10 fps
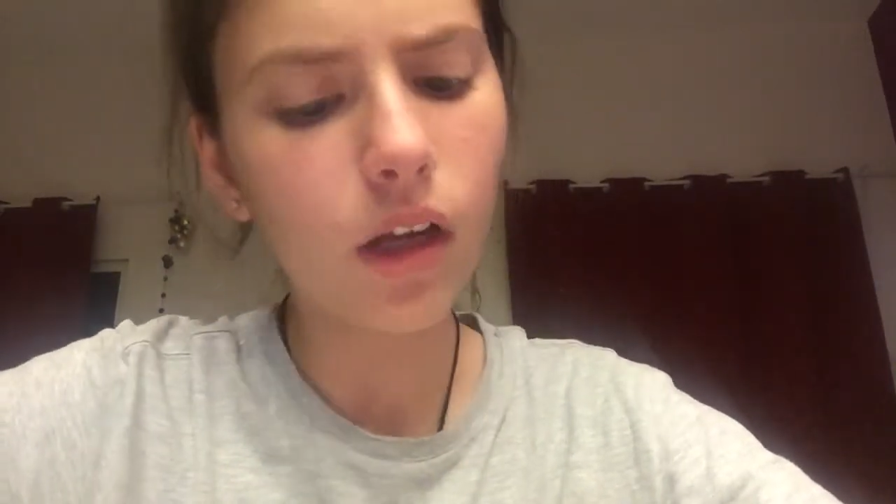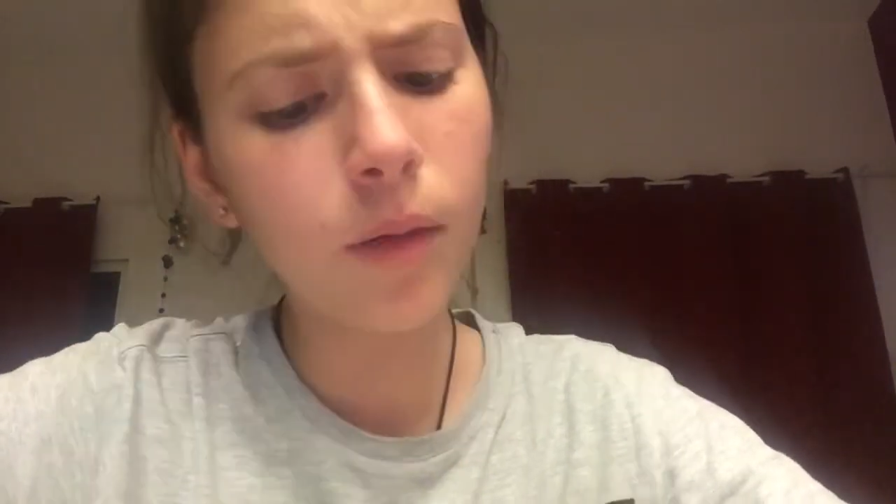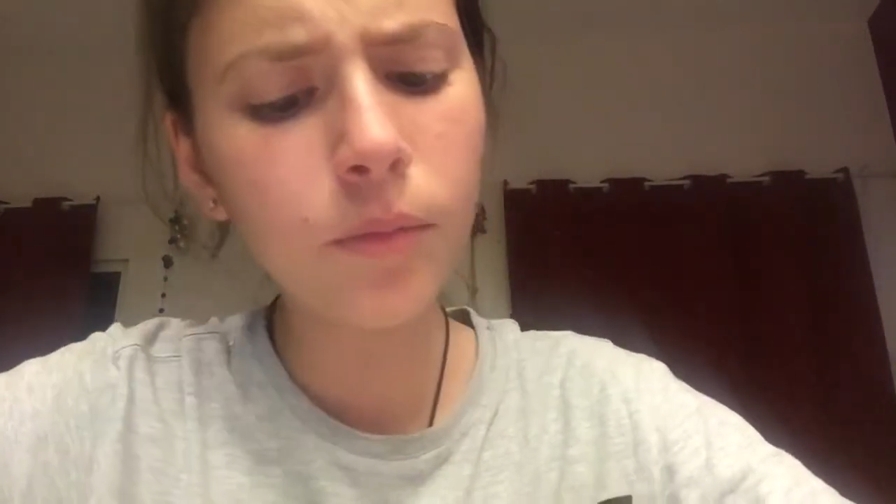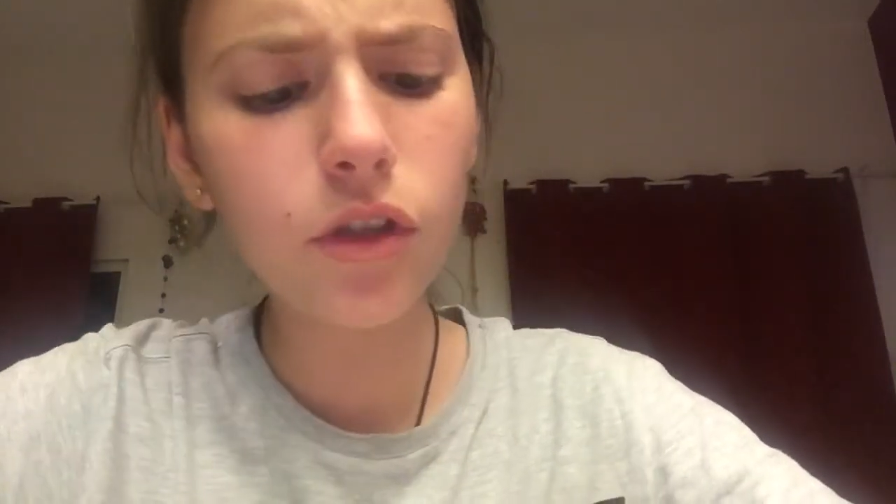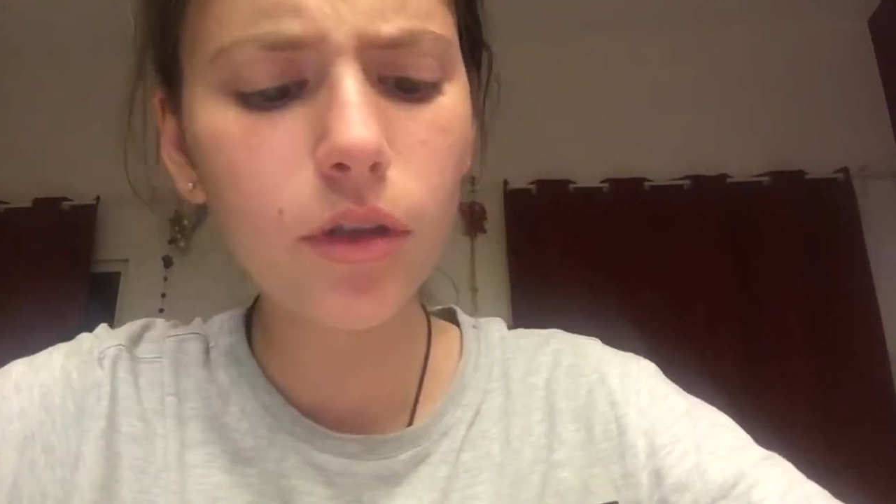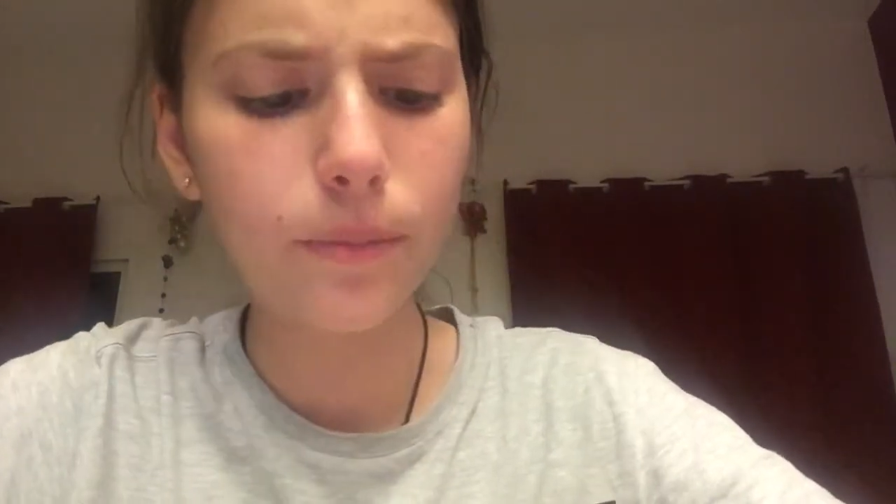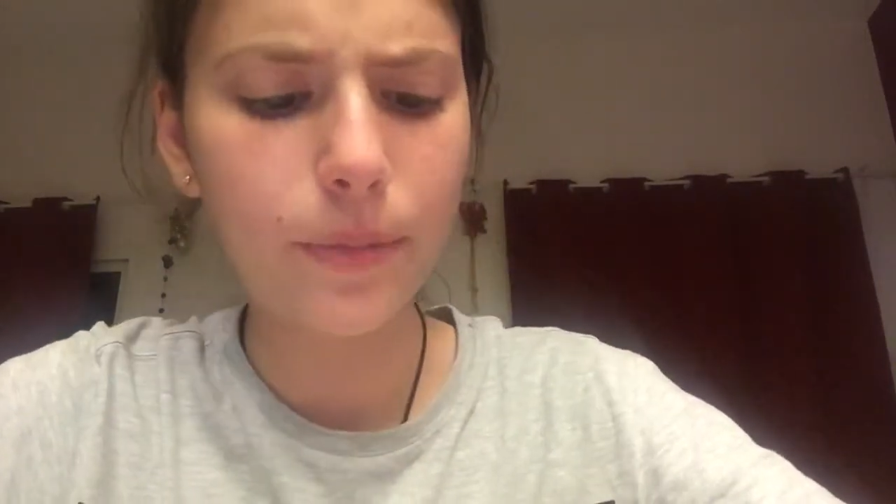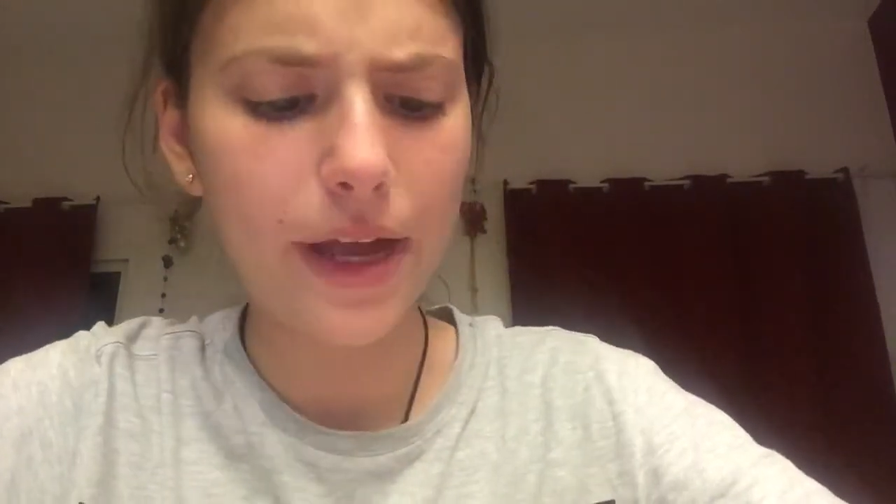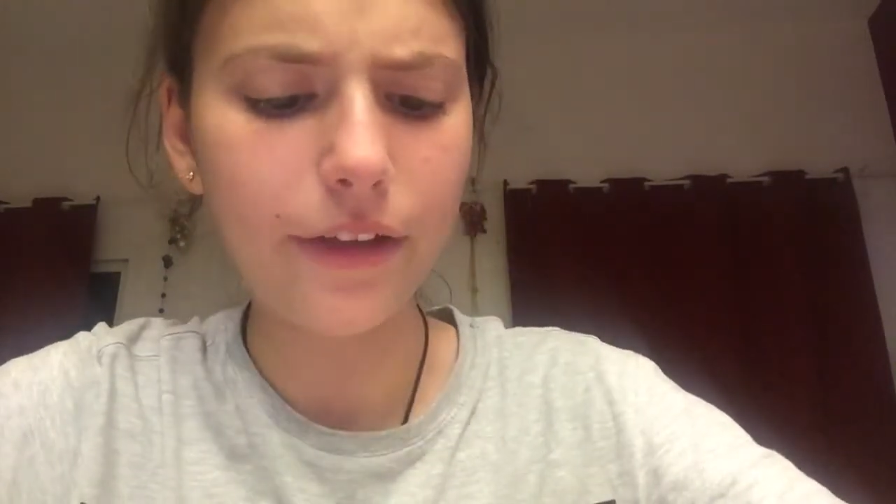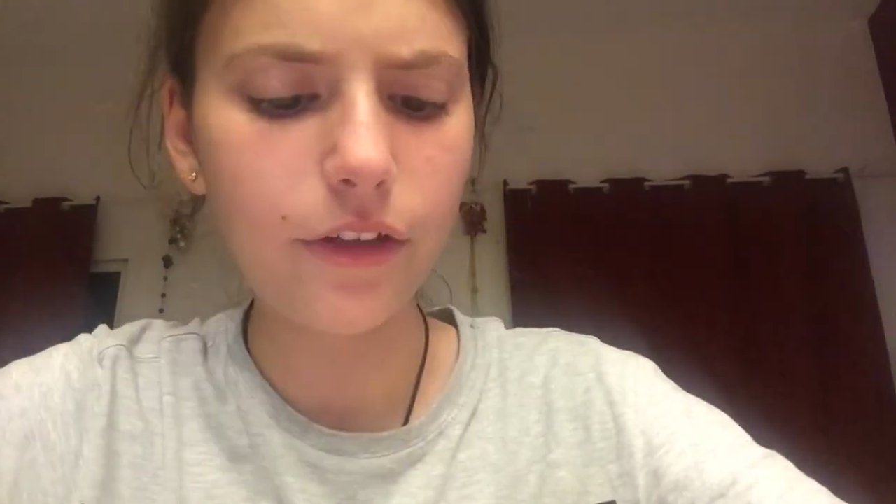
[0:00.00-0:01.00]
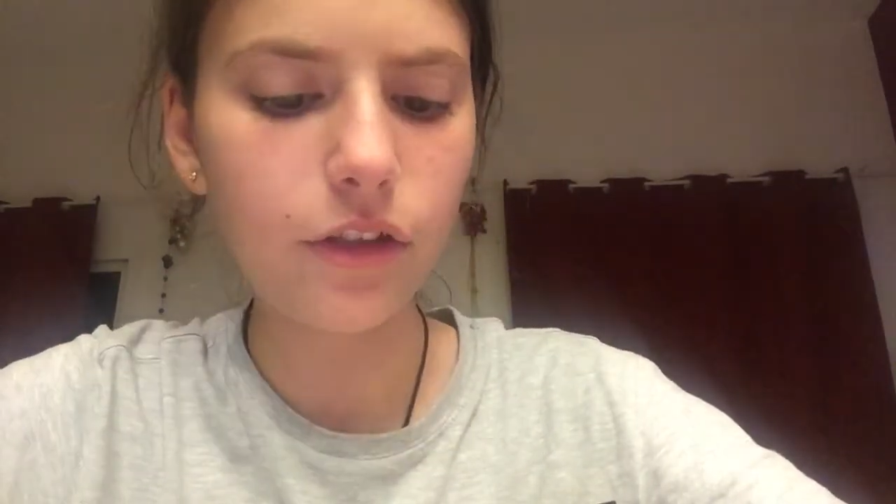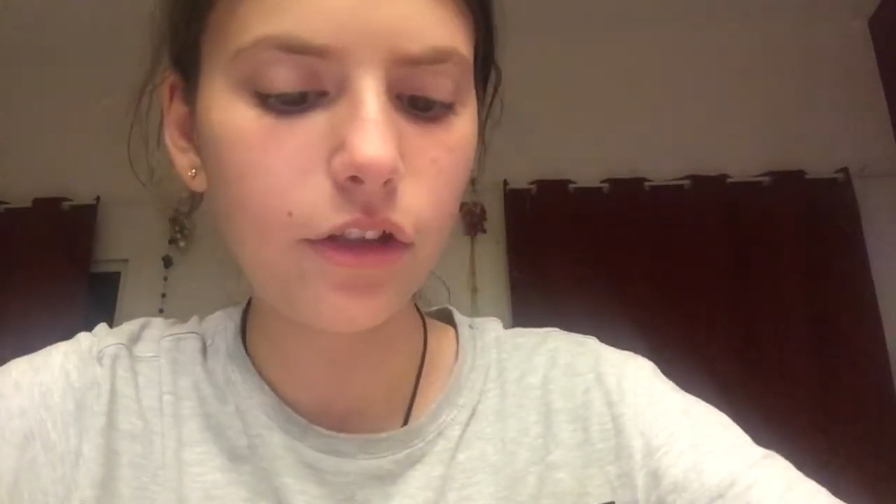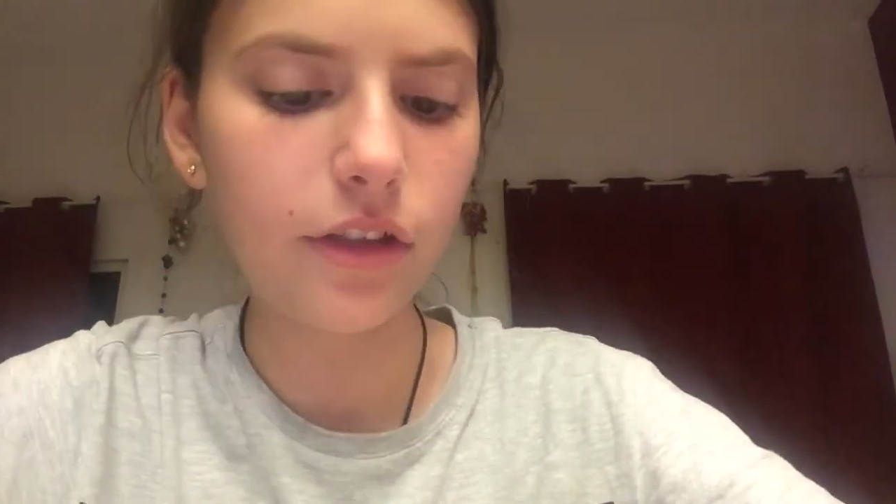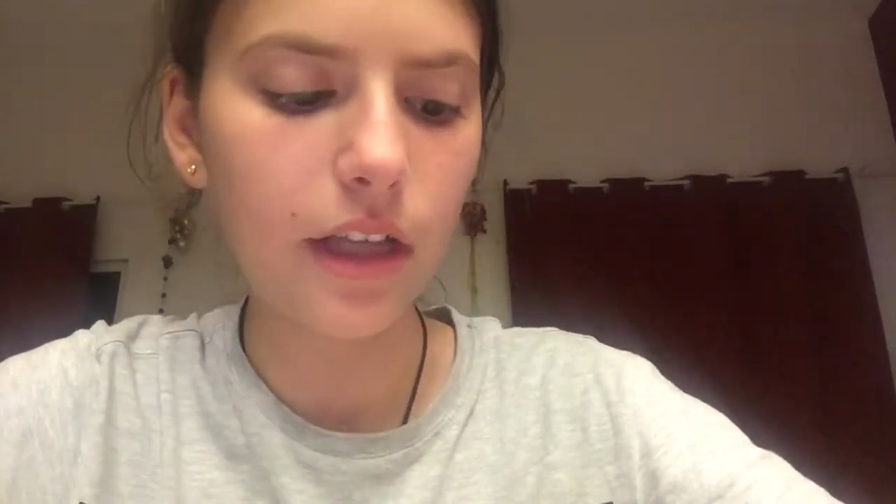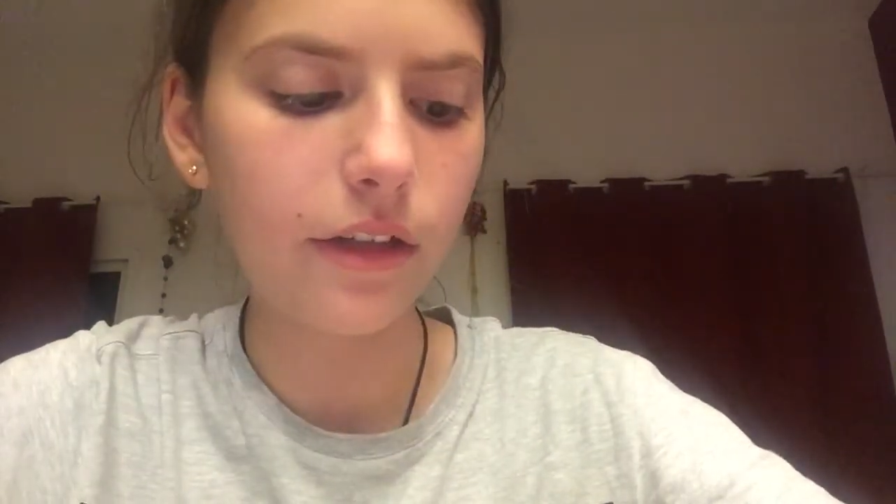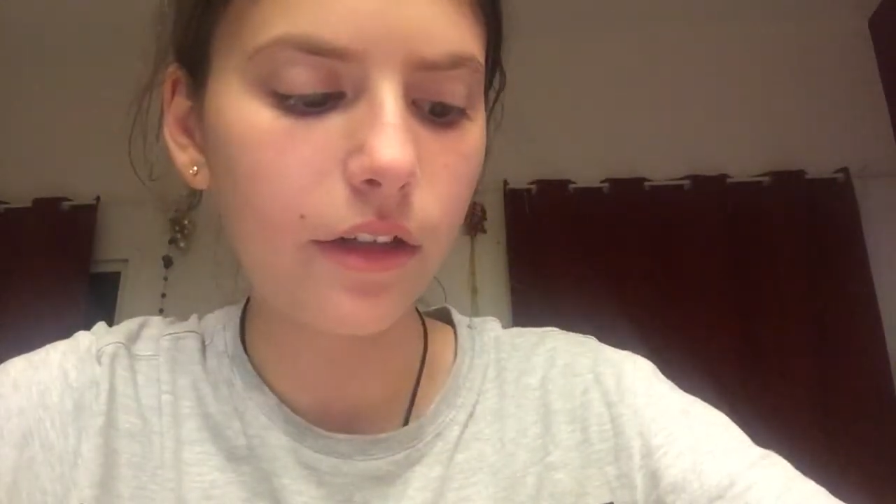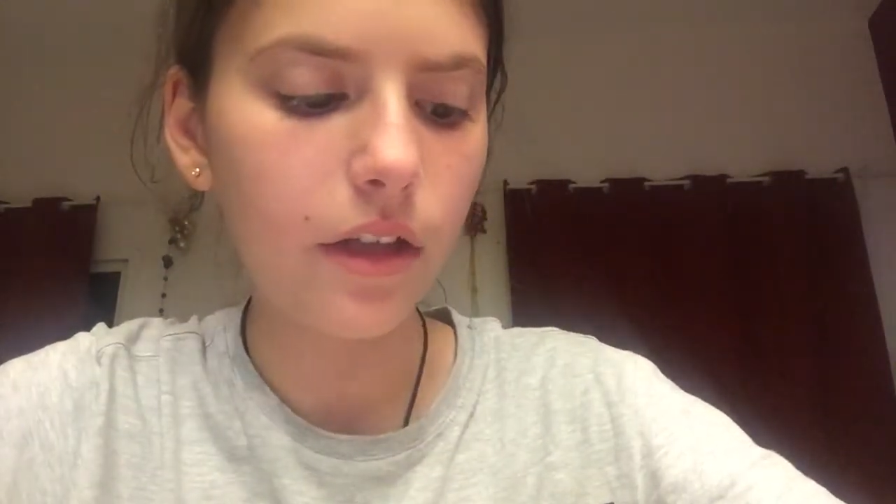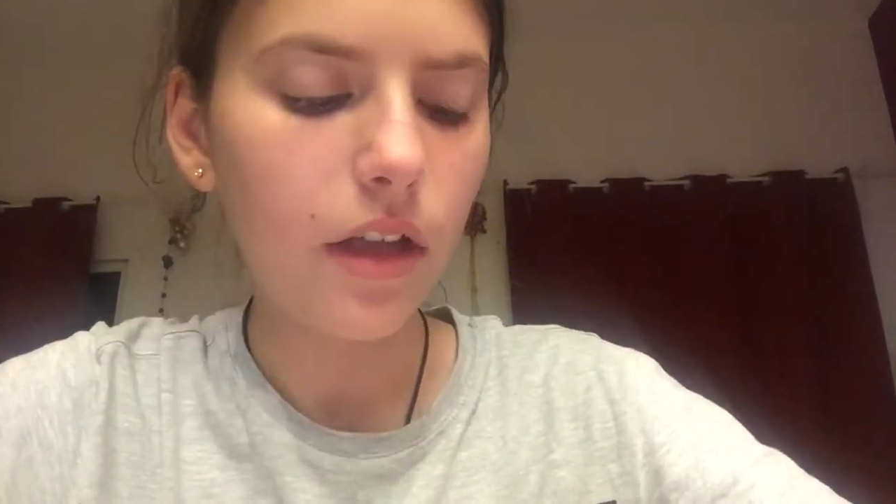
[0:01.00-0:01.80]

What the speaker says: "Come to your bed," she said.